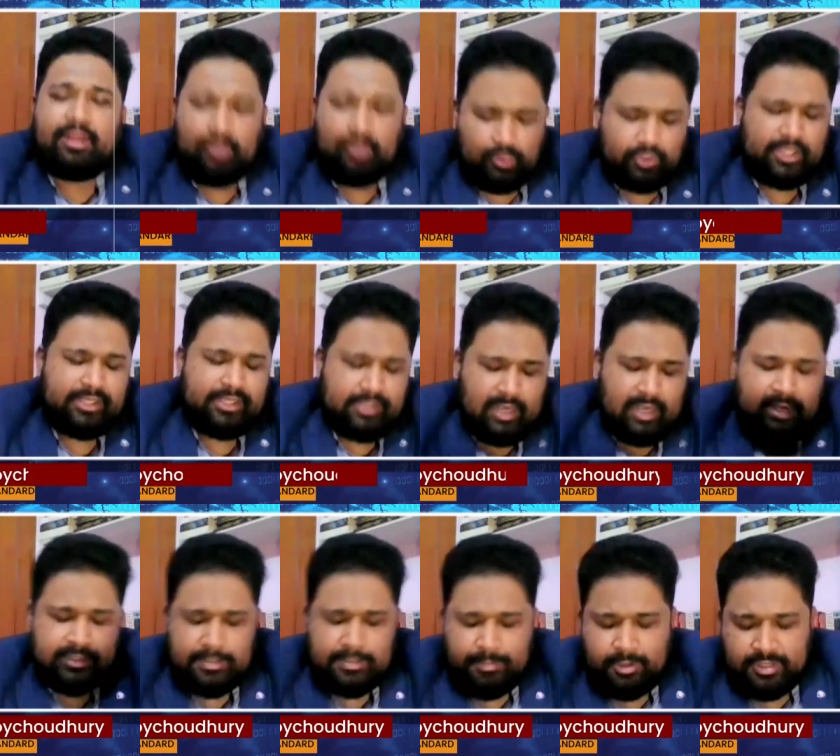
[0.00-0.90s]
and you did
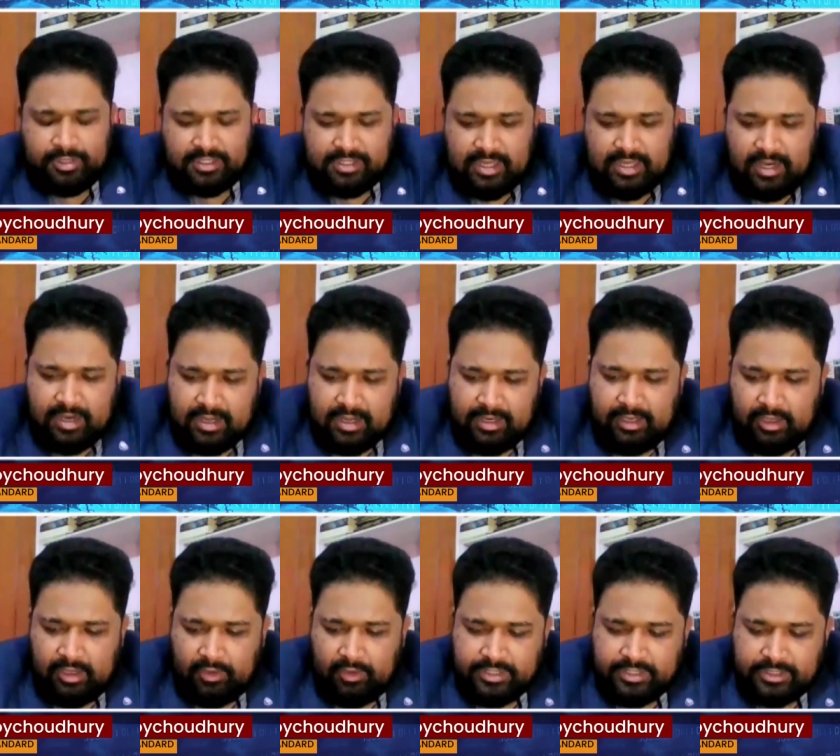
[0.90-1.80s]
touch upon this in an
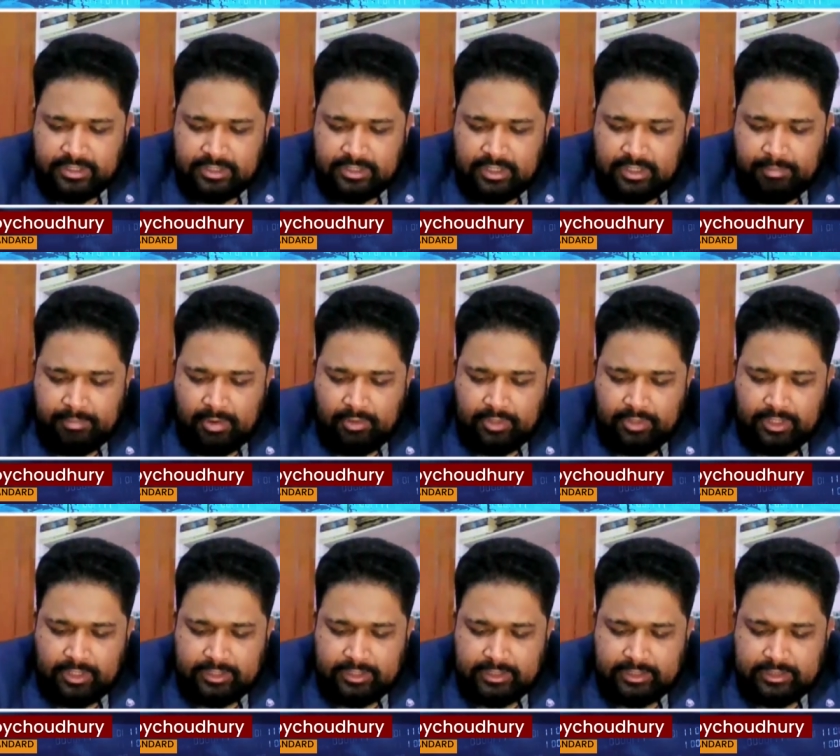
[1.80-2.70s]
earlier question about,
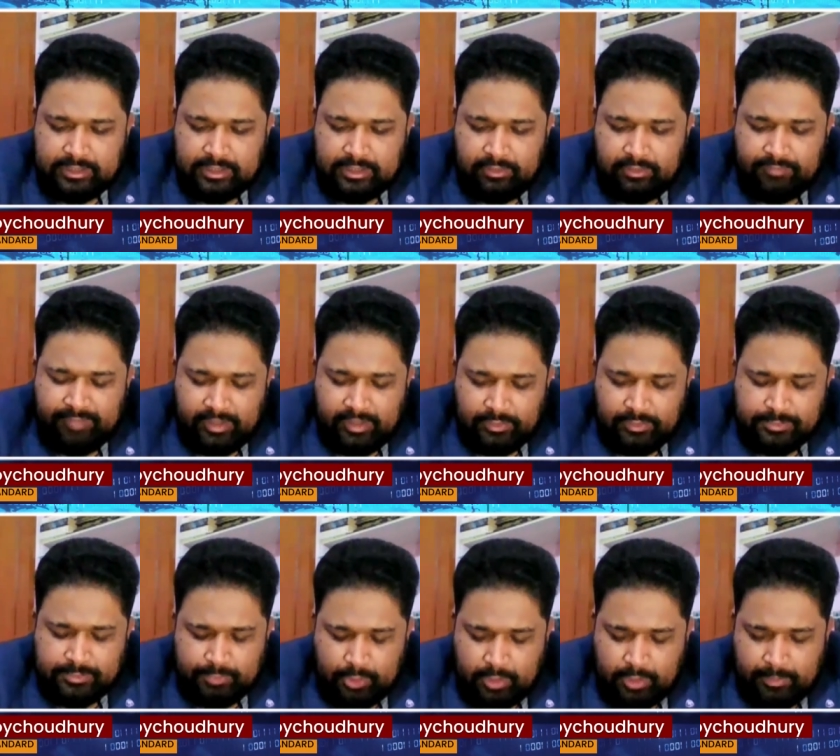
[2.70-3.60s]
uh, you know, when you
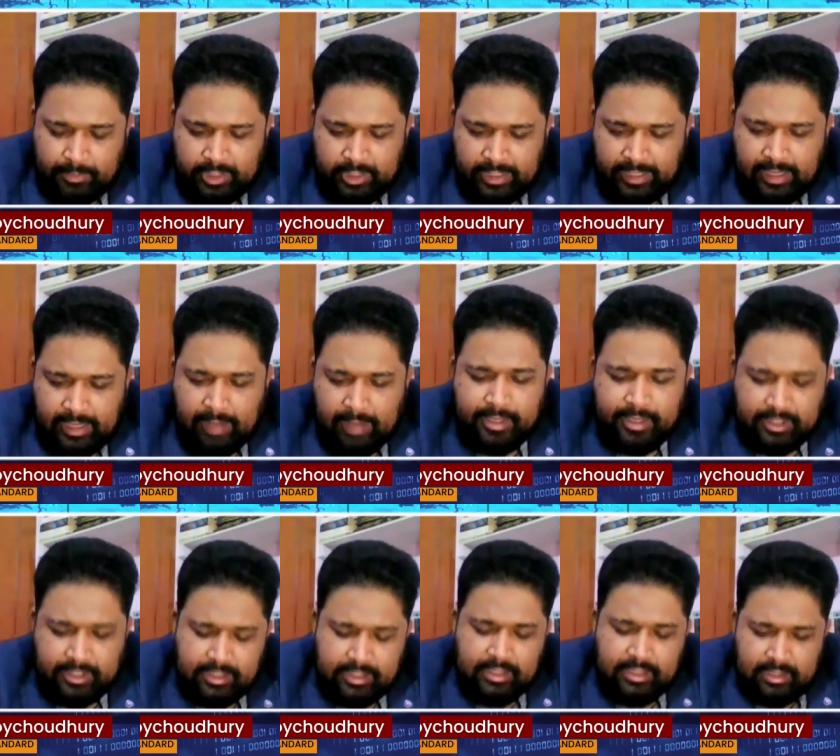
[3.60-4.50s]
spoke about NREGA,
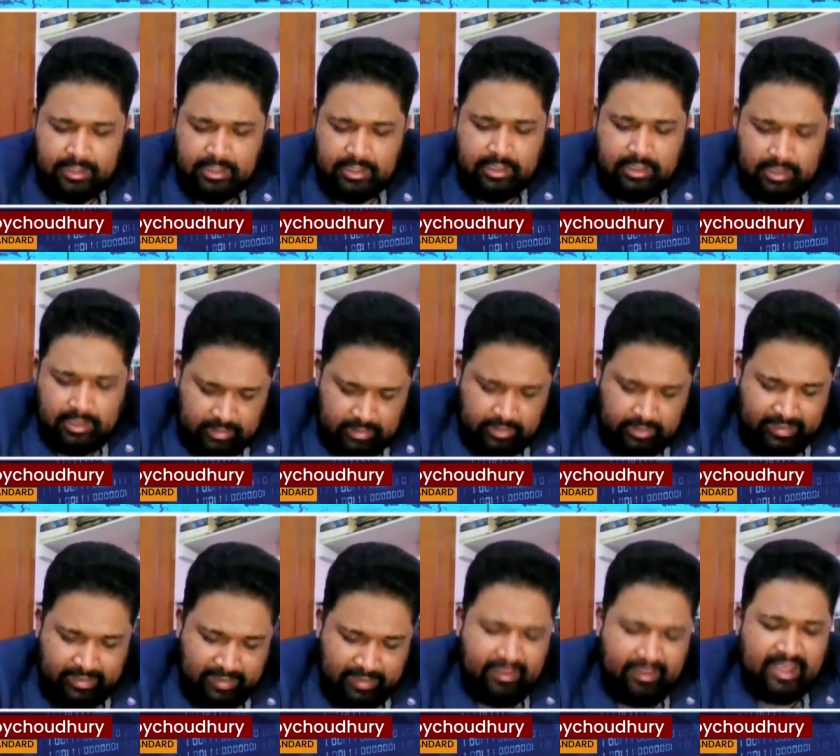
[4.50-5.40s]
but
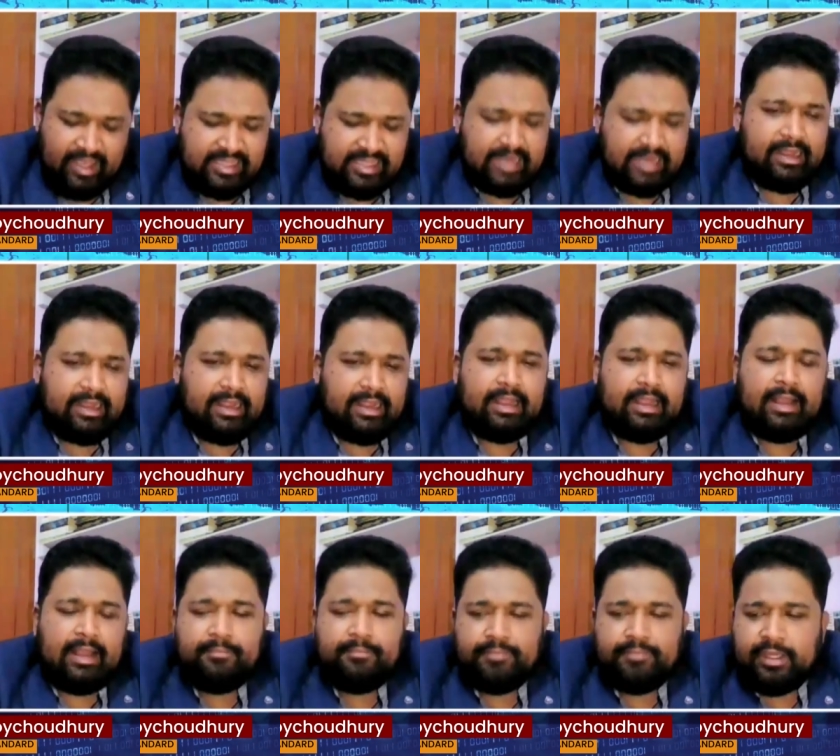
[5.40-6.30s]
leaving aside
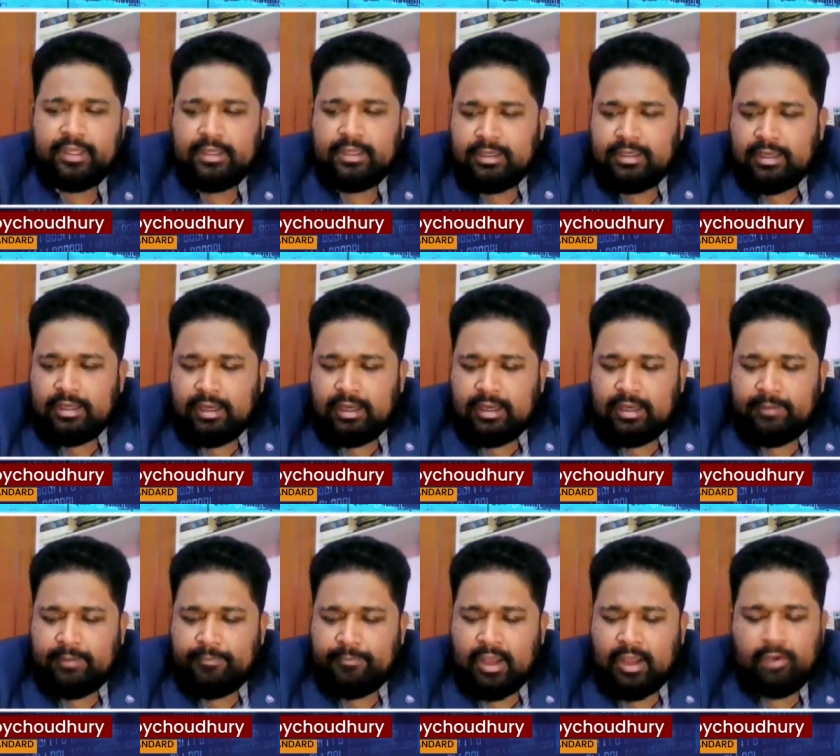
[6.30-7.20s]
NREGA,
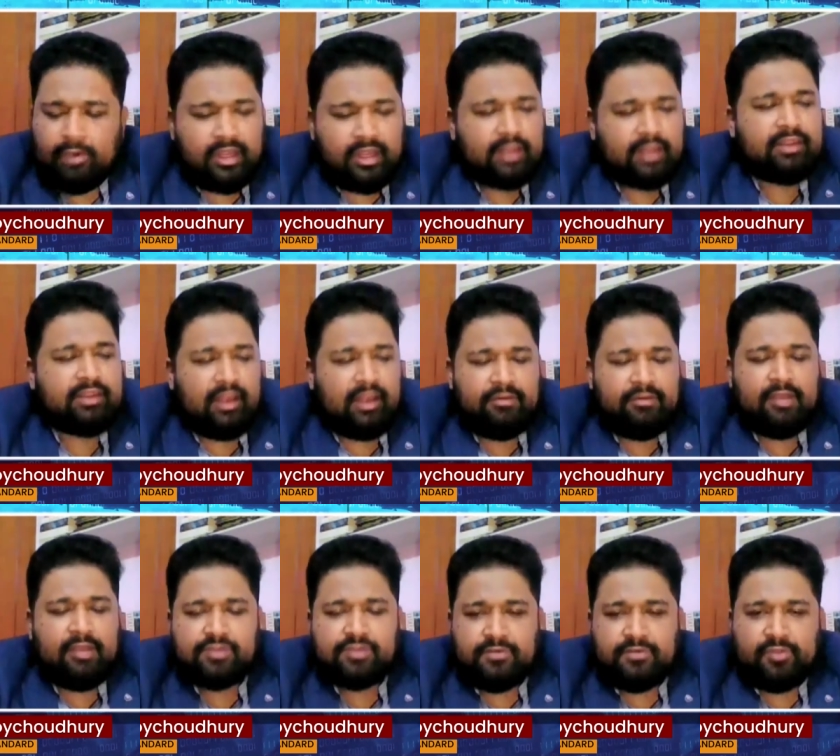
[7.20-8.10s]
uh, now there are three
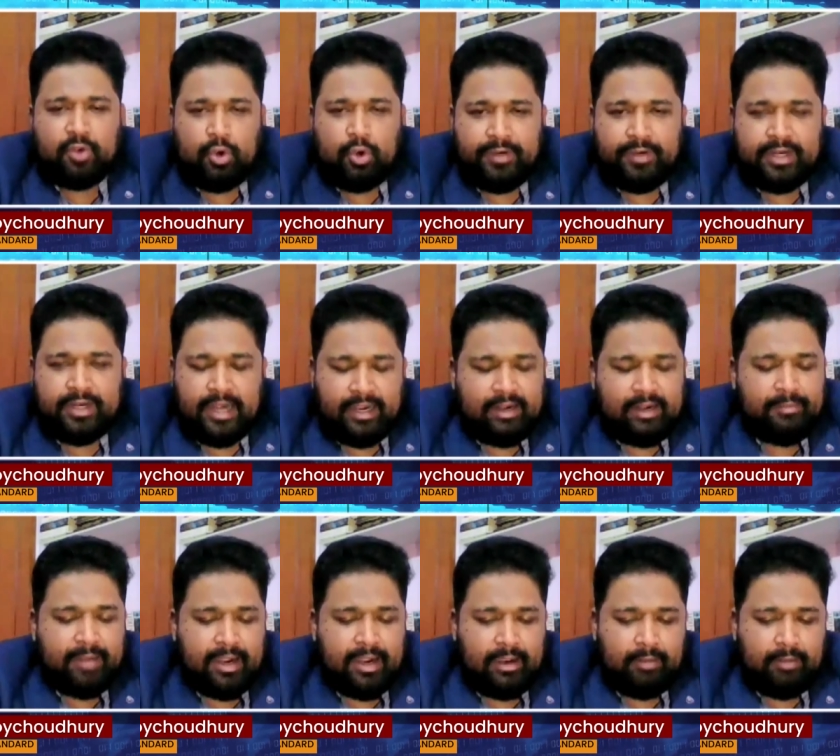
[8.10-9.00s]
waves of the COVID 19
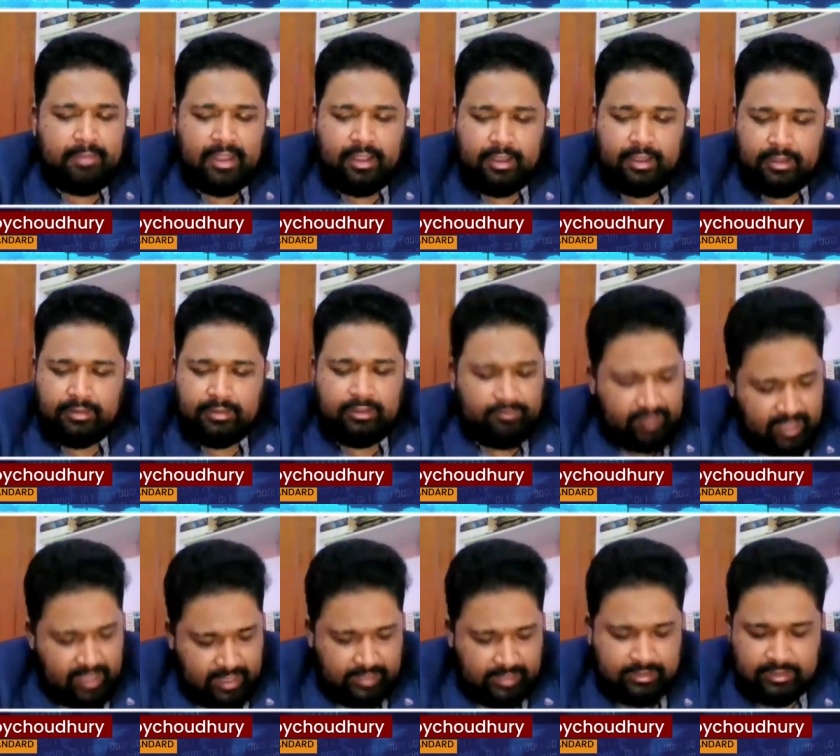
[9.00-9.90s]
pandemic.
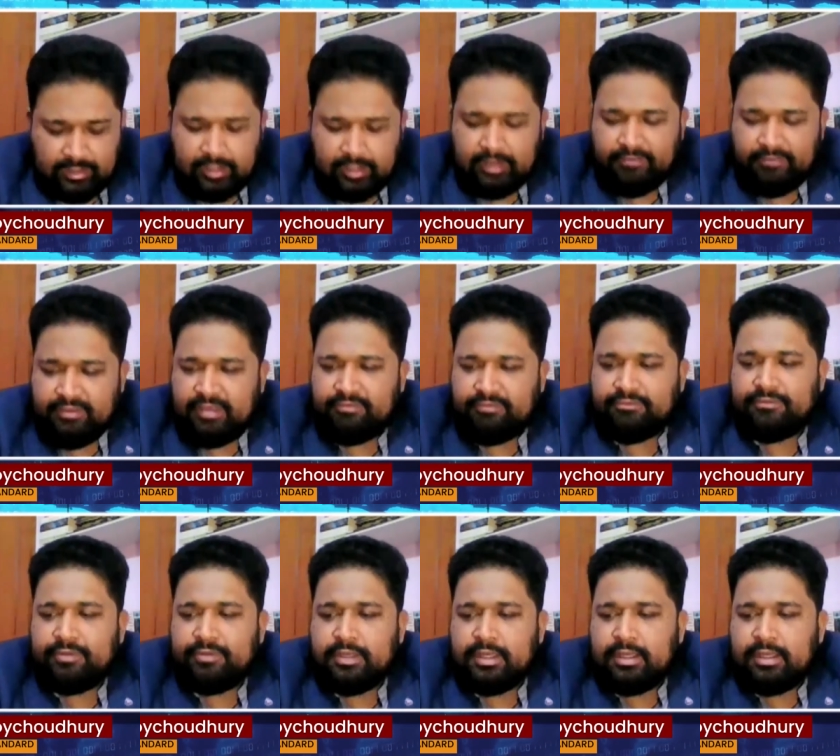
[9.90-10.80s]
We are in the third wave,
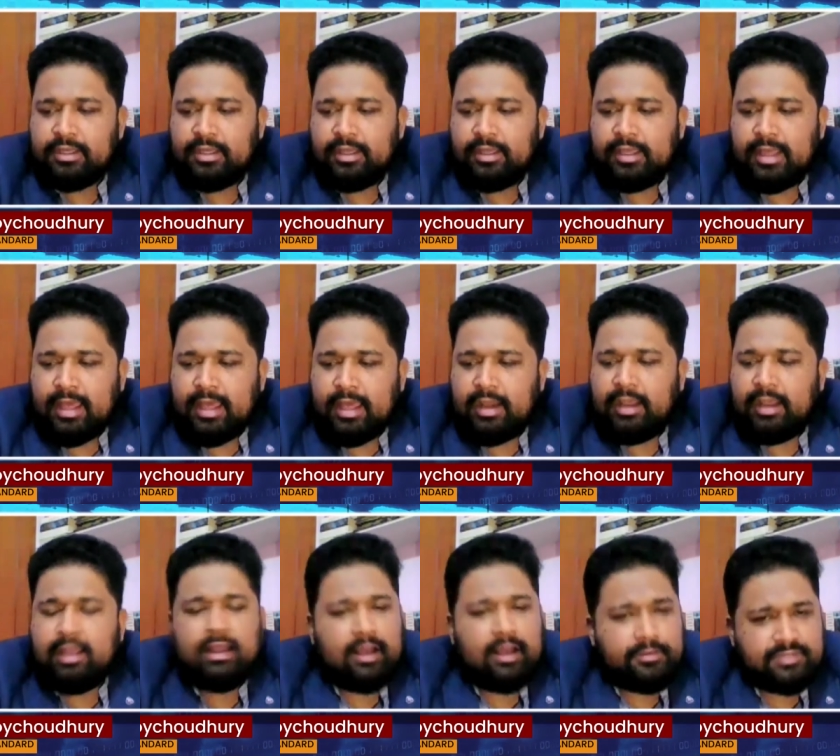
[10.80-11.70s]

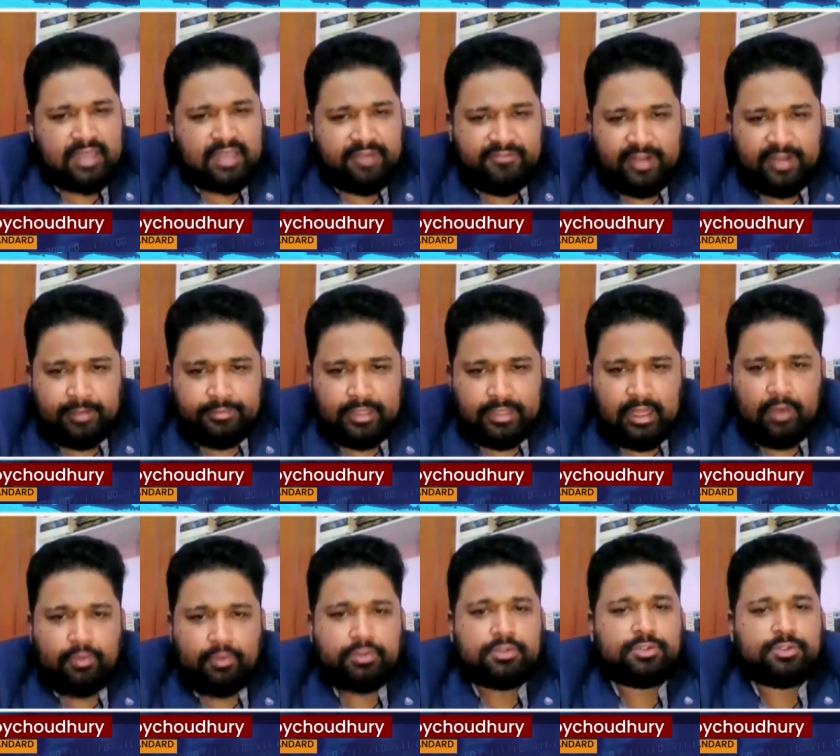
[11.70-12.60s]
and incomes have come
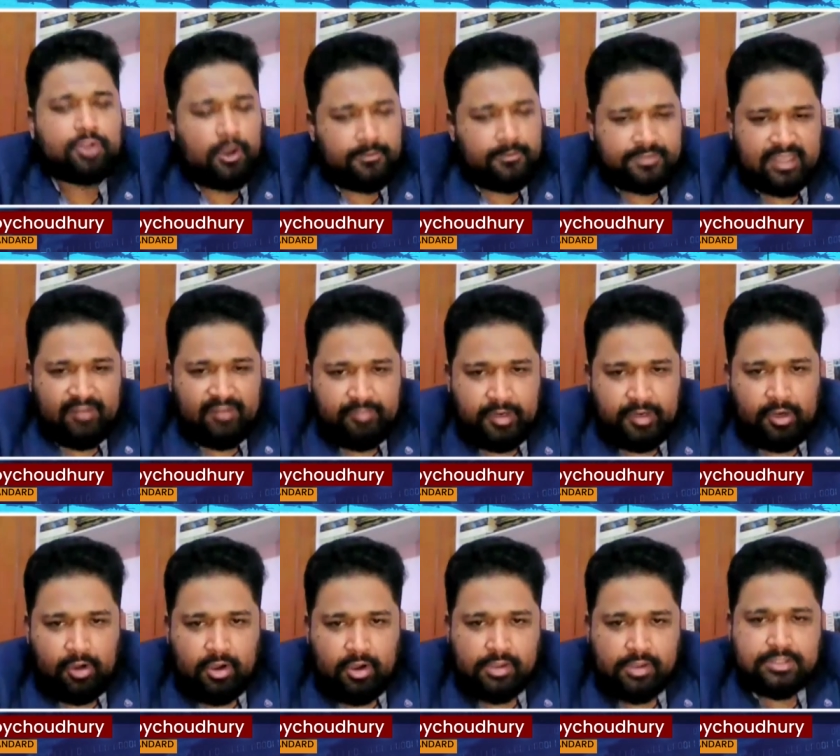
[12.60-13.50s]
down, jobs have
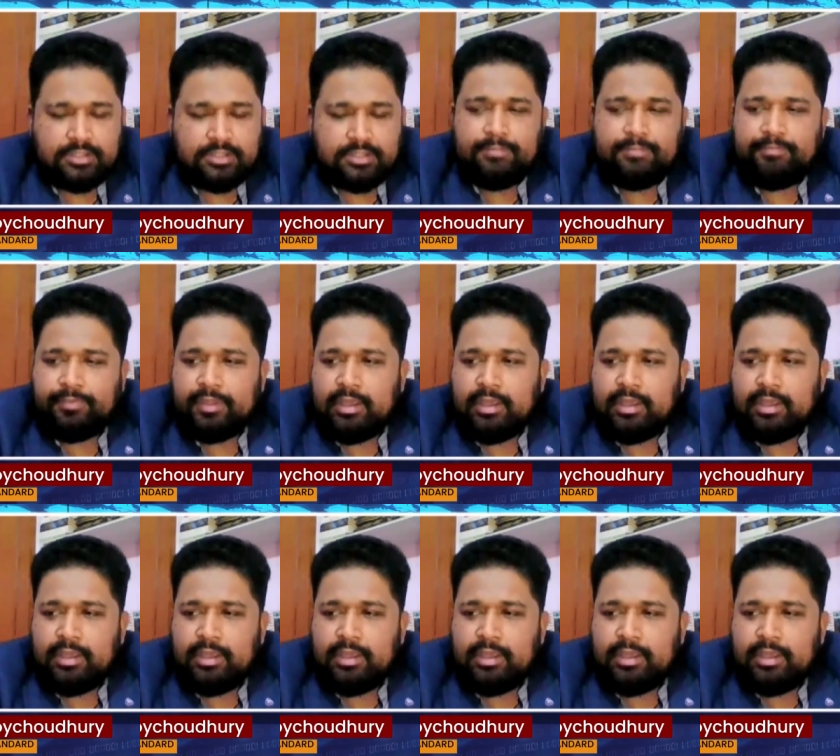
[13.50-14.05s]
been lost,